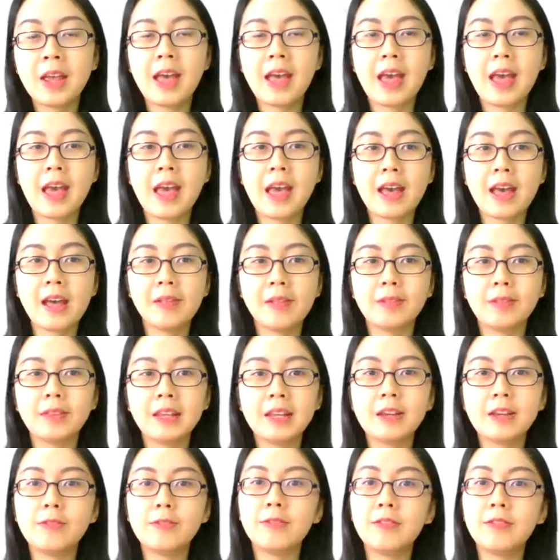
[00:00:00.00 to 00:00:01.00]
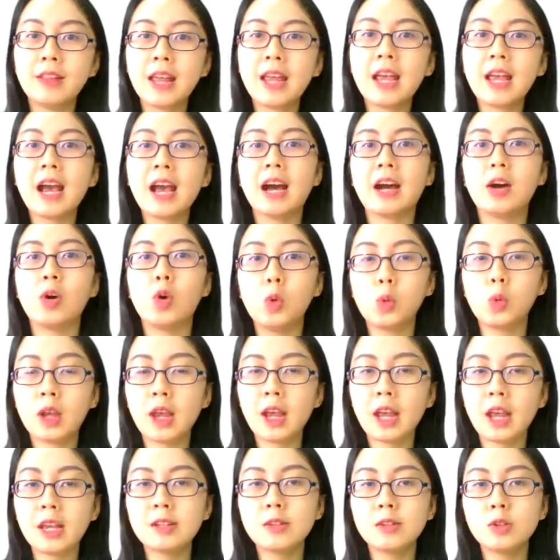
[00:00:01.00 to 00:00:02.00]
and if they are
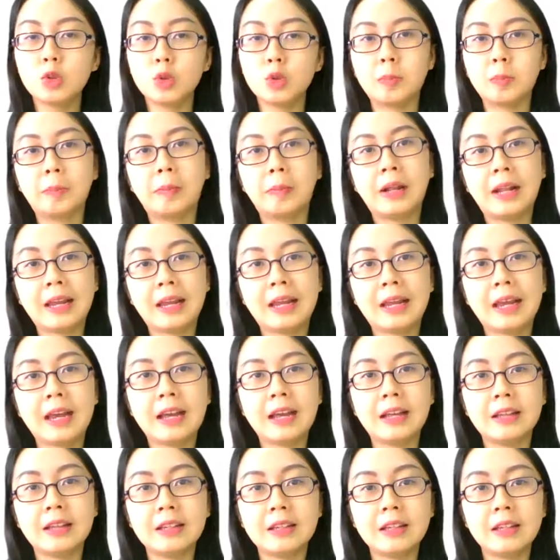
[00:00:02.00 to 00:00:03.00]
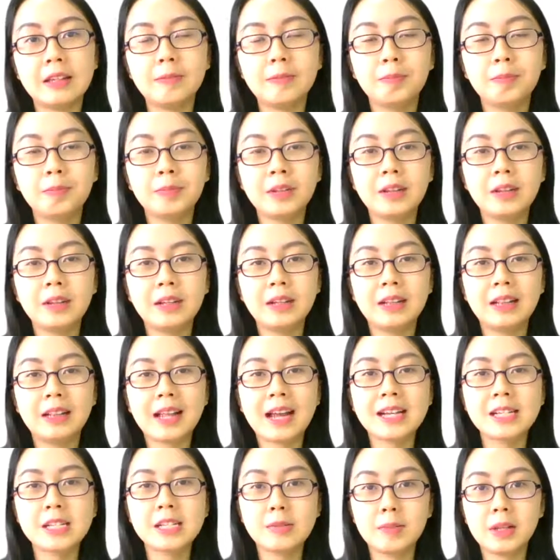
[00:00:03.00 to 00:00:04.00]
okay to play any
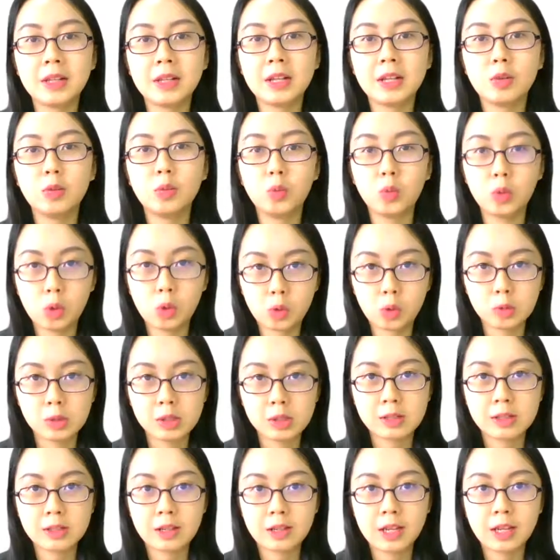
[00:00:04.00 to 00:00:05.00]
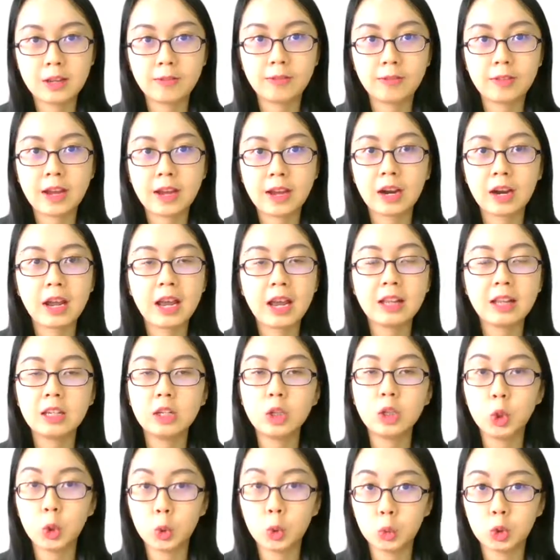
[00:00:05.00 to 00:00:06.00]
last minute roles if there are any
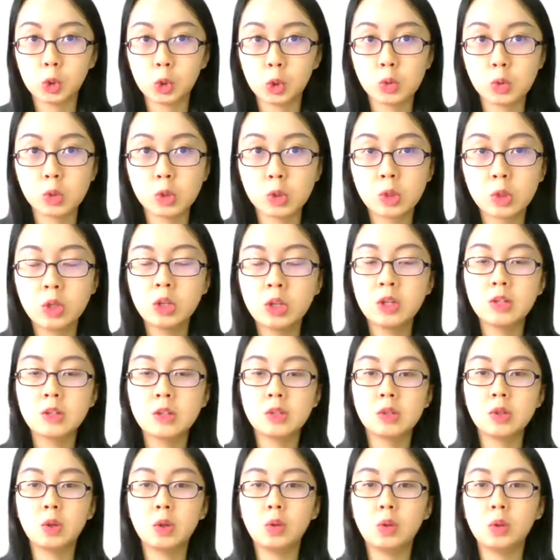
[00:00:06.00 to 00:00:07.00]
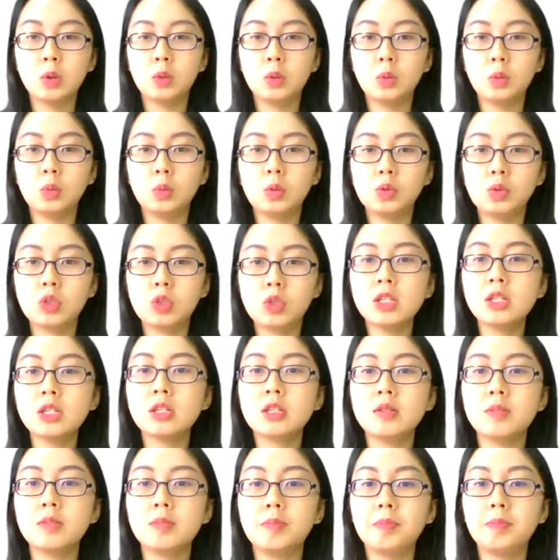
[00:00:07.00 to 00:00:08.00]
no-shows. So
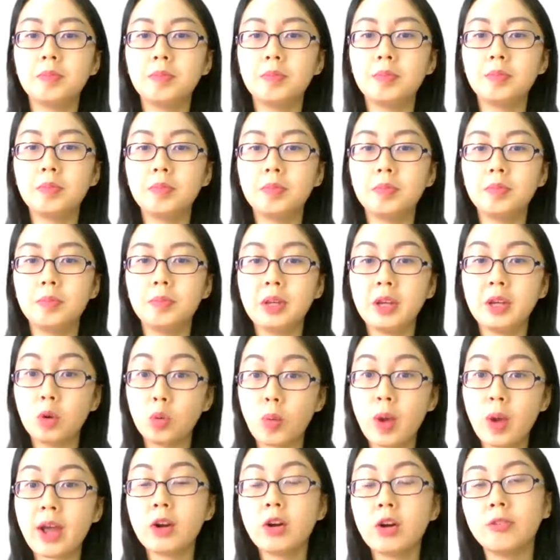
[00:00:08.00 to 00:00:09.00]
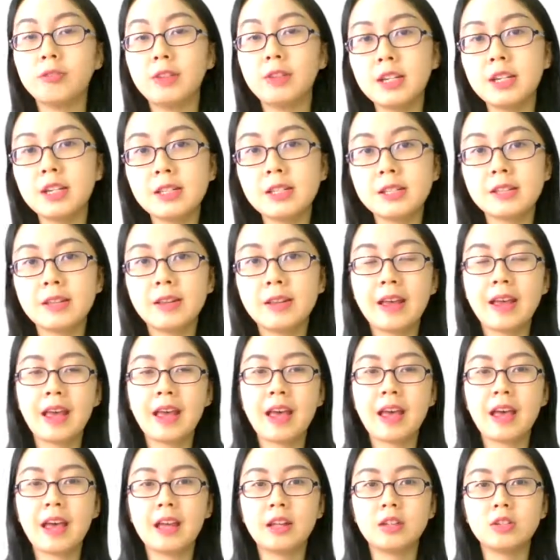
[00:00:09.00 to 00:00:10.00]
just be aware of this,
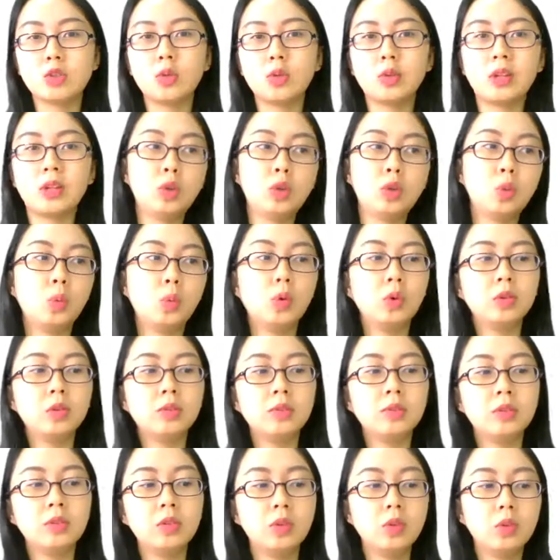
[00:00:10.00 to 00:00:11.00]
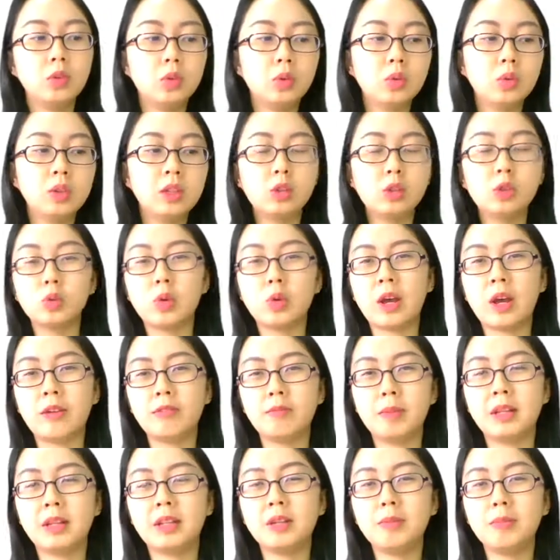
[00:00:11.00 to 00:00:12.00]
and so that you won't need to have
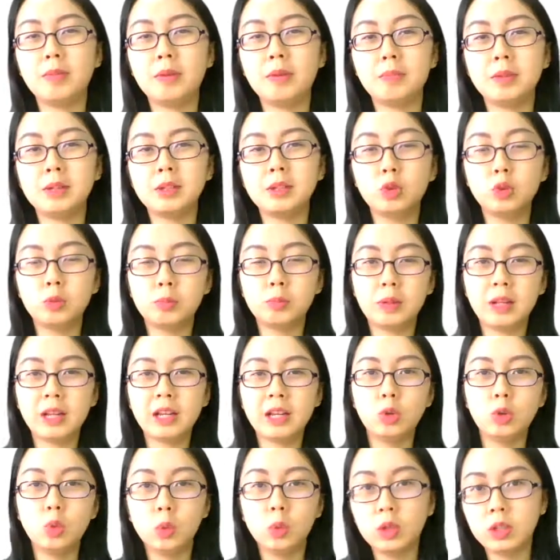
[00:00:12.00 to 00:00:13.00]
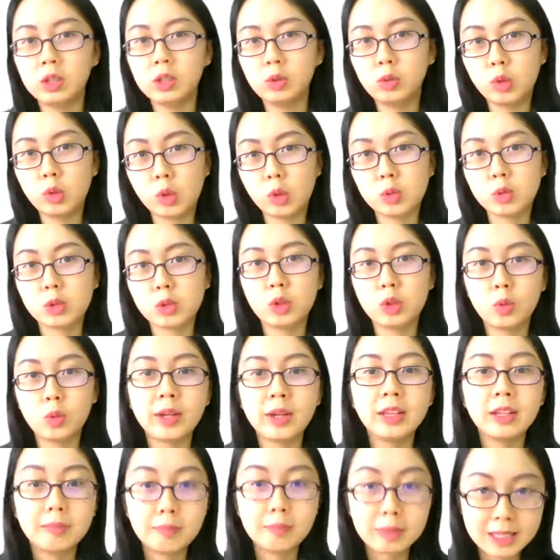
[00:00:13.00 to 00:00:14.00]
many people to play dual roles
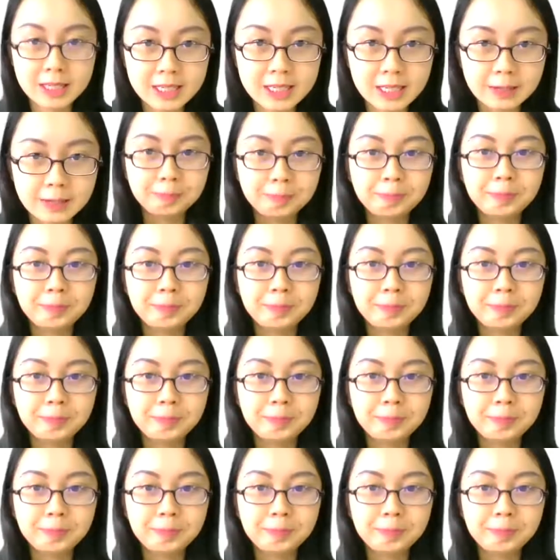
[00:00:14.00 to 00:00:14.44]
during the meeting.